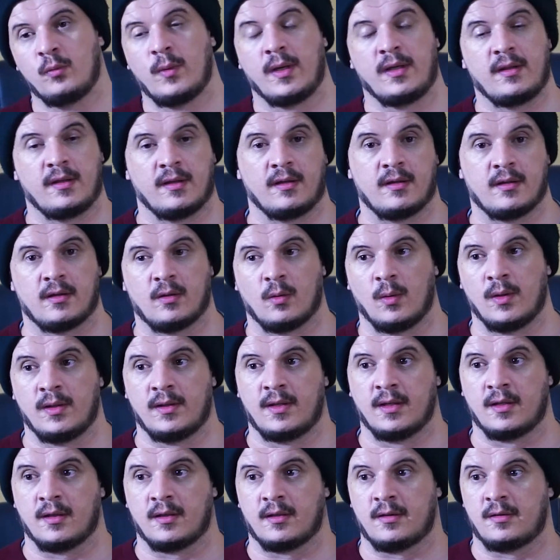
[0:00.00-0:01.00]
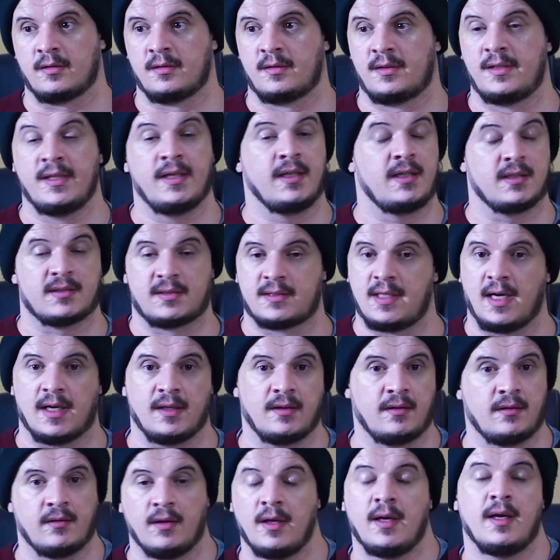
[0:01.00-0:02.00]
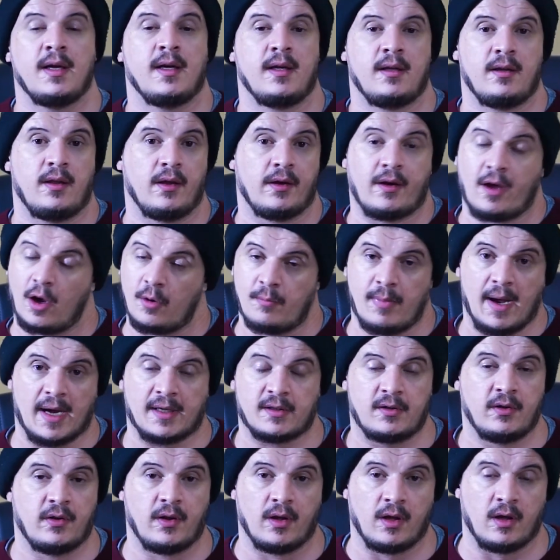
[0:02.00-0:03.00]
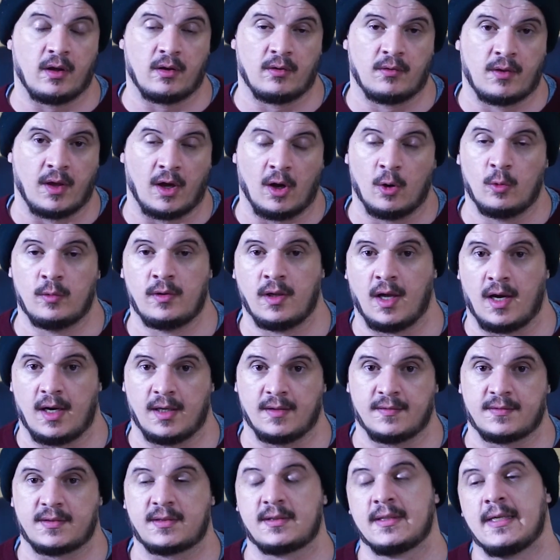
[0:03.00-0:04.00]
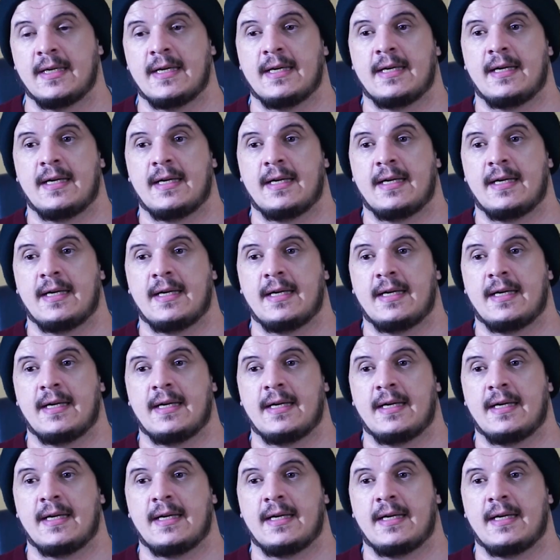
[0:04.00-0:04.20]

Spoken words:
when the deed is done, they go back to their own lives.